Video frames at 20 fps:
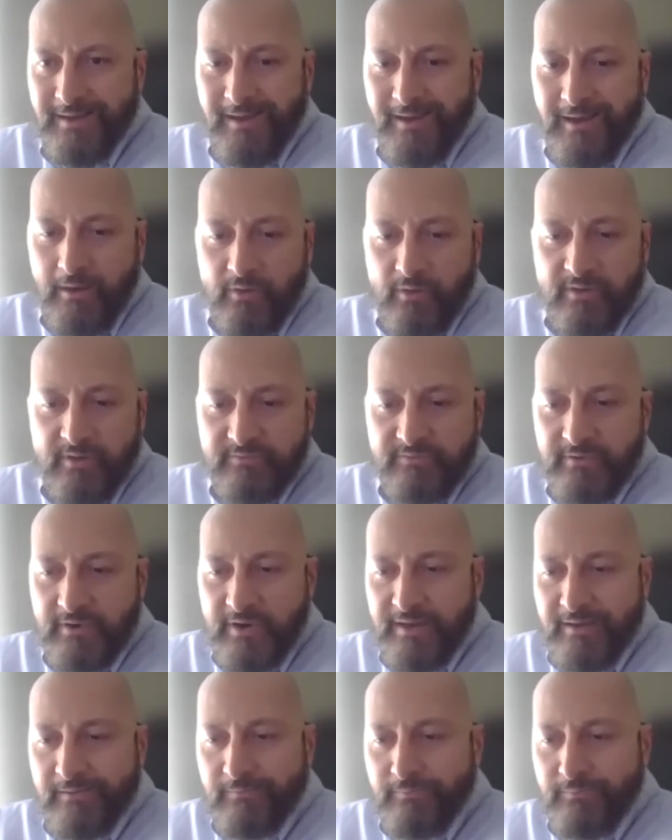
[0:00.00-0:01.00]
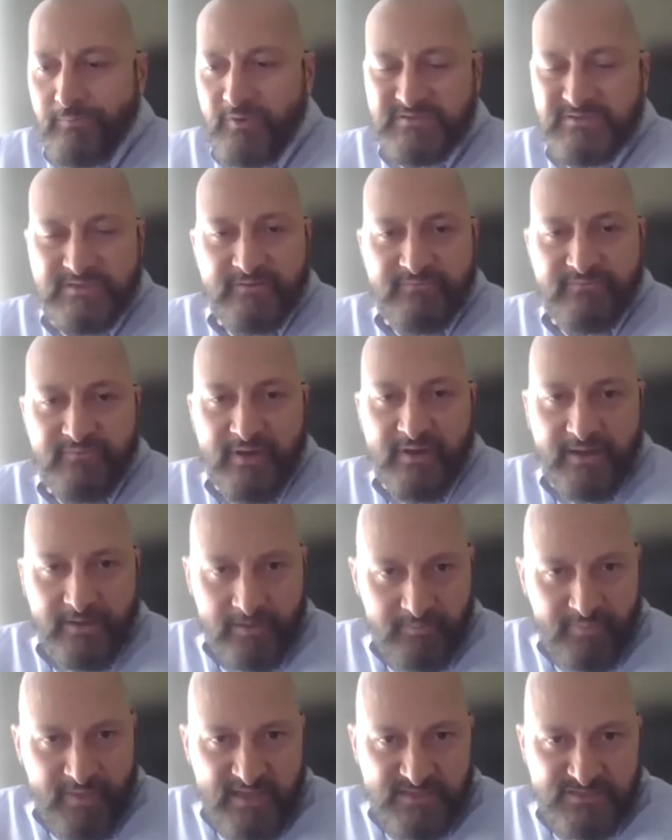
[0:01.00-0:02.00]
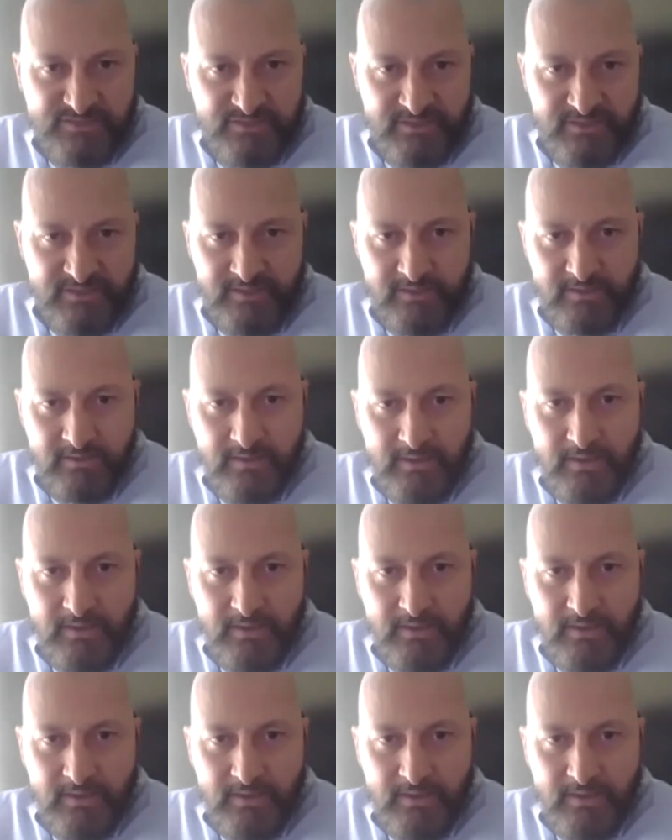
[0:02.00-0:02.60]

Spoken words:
However, I wasn't finding a passion in it.